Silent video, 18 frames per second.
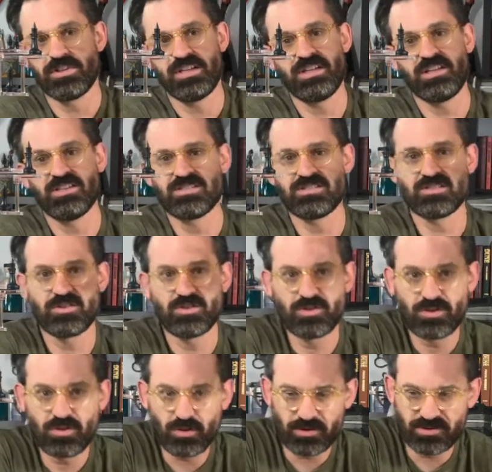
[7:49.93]
It is
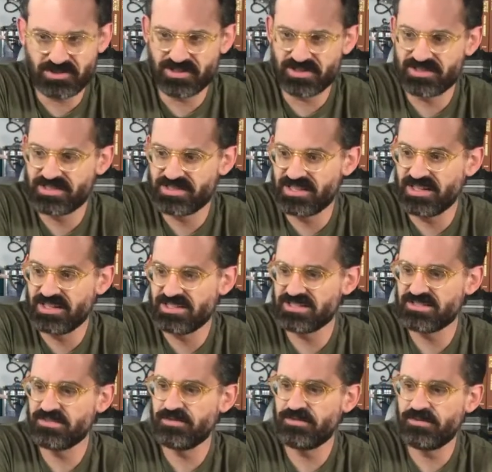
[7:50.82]
gorgeous. It
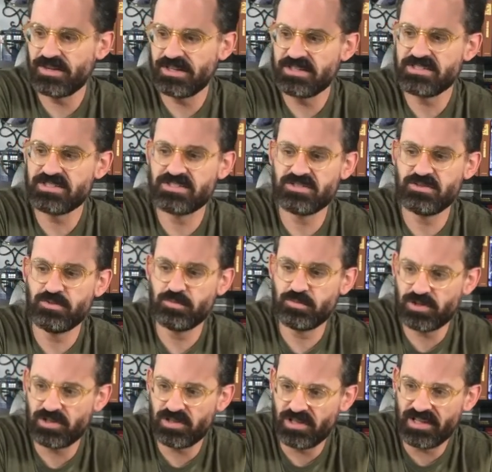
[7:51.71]
is fun to
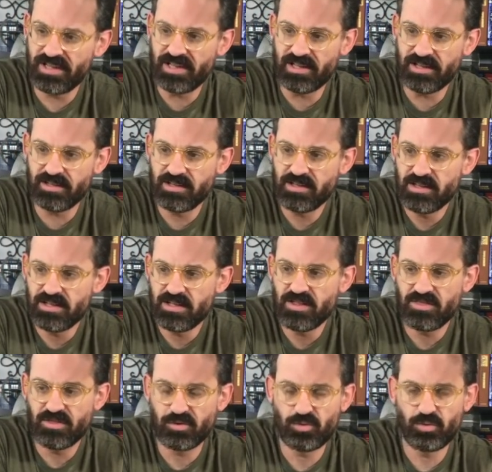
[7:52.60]
play.
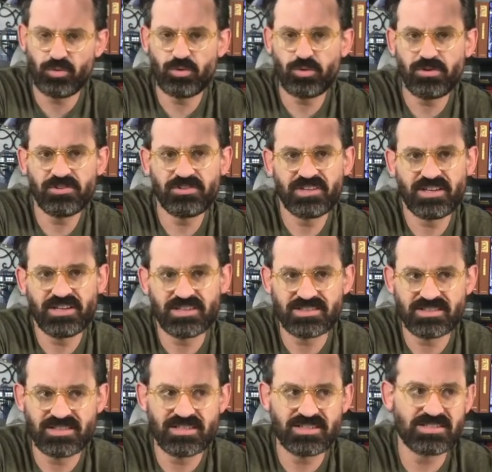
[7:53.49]
The rules that
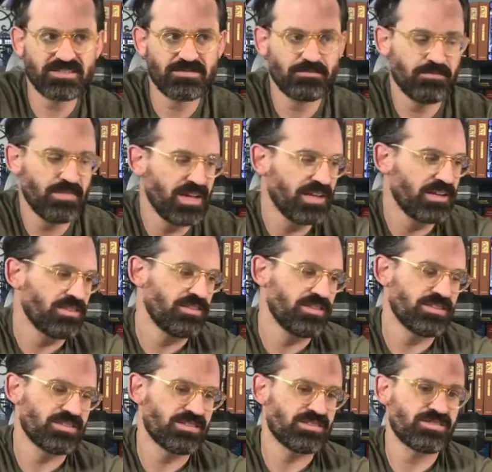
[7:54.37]
exist make
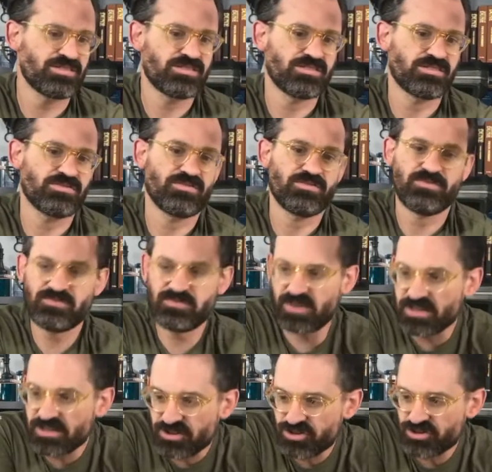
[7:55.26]
this
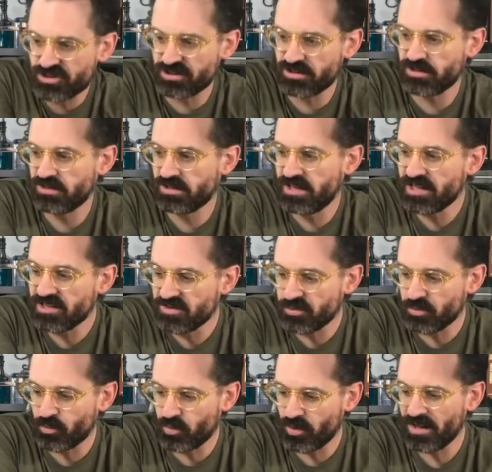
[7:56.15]
functional as
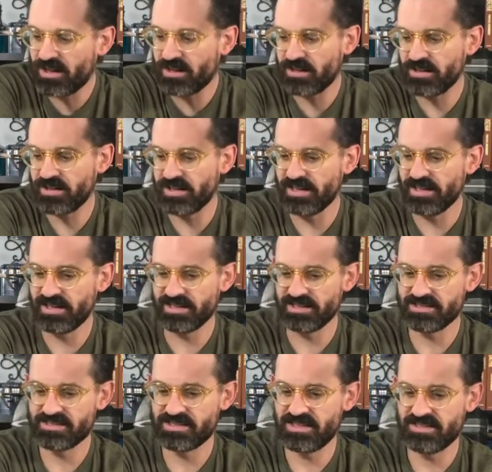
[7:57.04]
well as
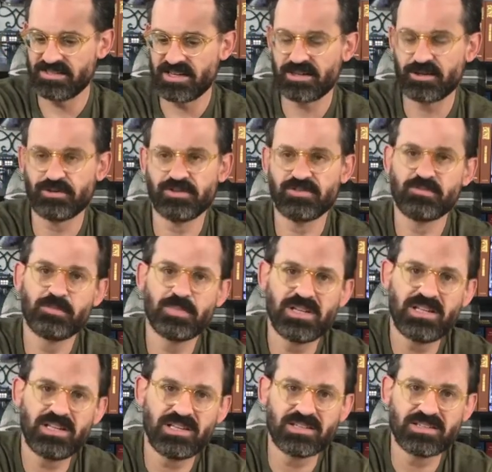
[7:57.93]
a decorative
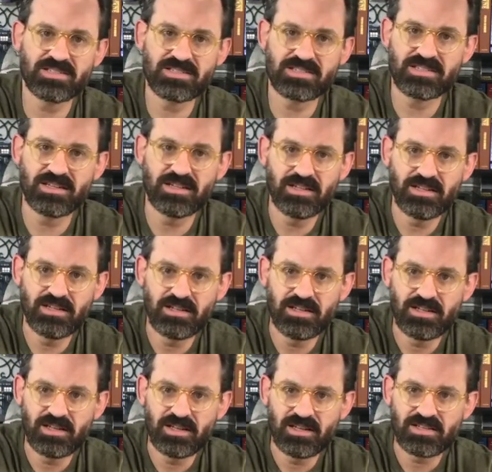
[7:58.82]
piece.
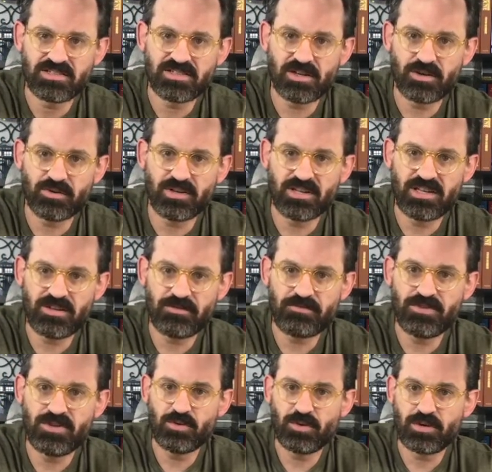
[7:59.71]
So
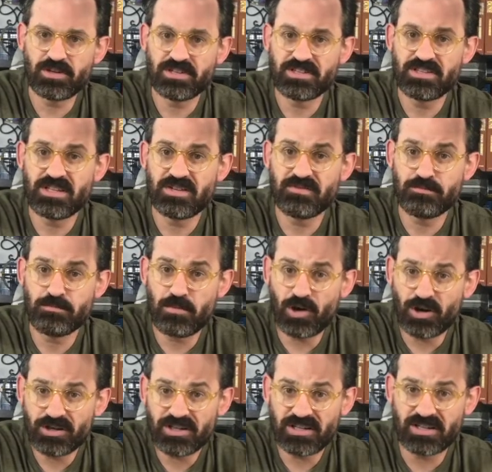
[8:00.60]
if are in the
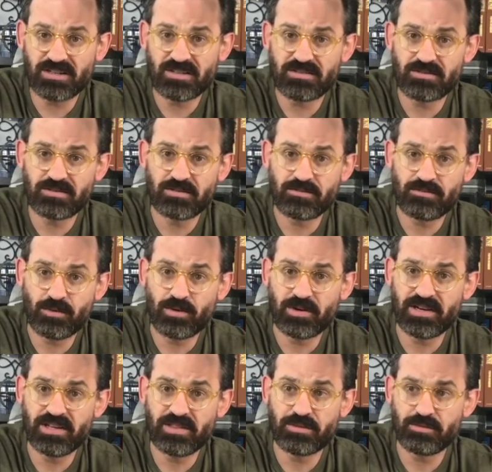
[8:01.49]
market for
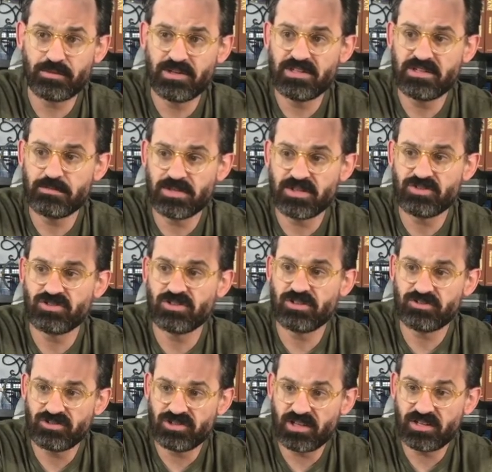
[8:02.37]
a
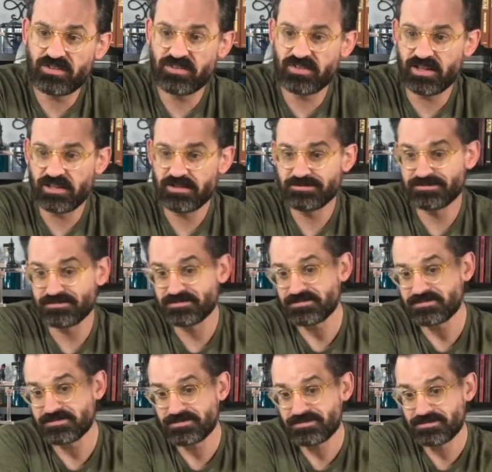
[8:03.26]
three-dimensional chess set,
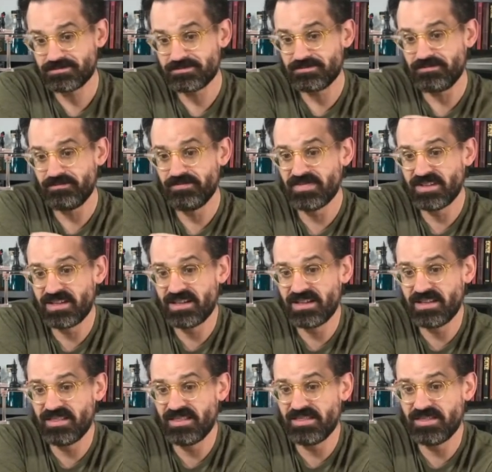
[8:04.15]

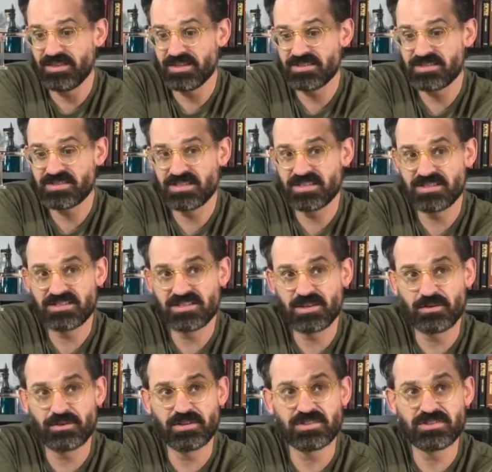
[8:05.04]
this is
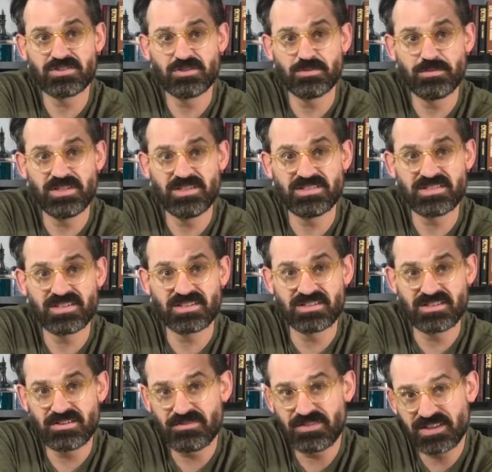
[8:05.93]
going to be
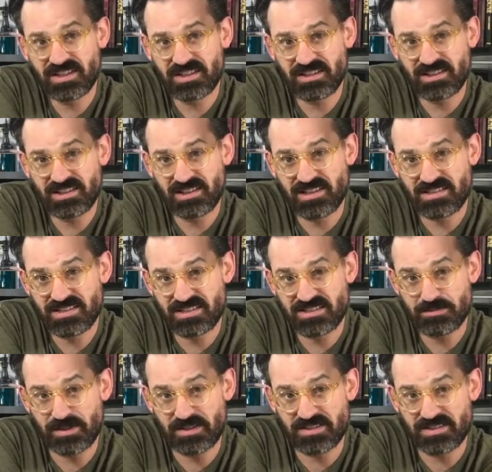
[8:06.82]
significantly less
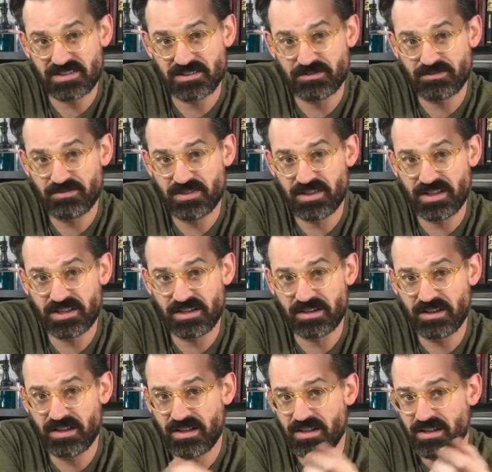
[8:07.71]
expensive than
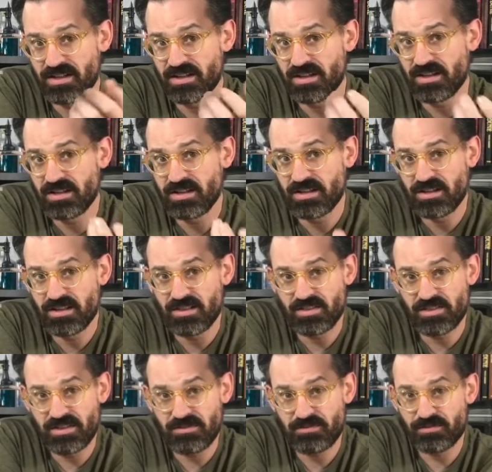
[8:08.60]

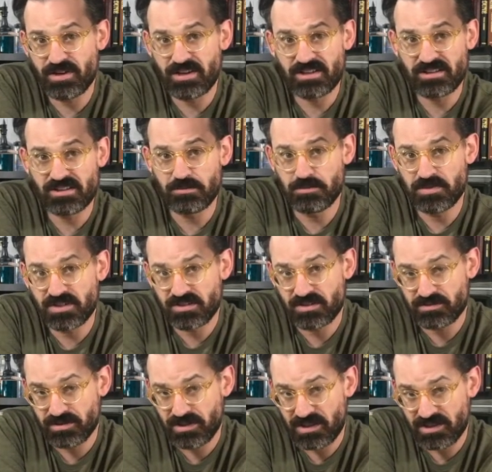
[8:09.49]
the Franklin Mint
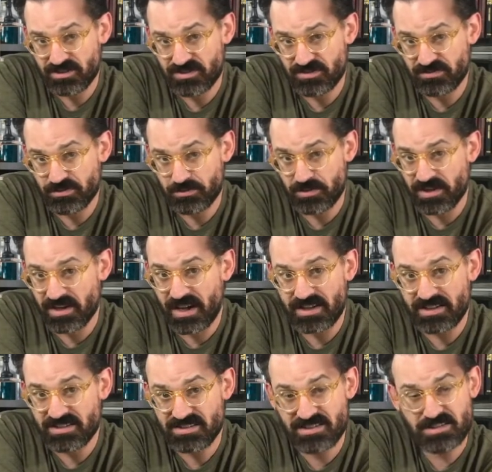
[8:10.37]
collection from the
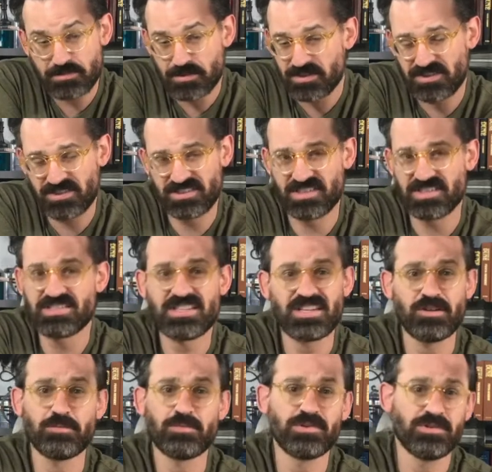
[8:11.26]
nineties, especially since they
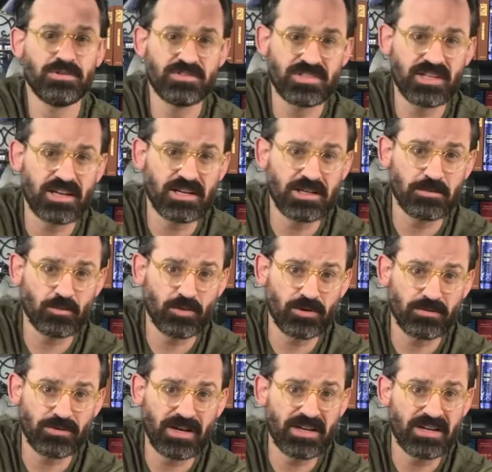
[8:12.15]
don't produce that anymore,
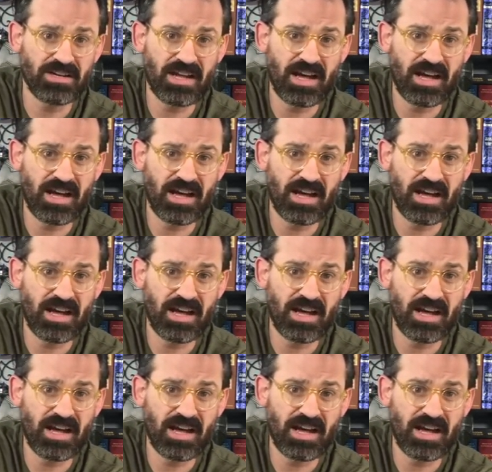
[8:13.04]
right?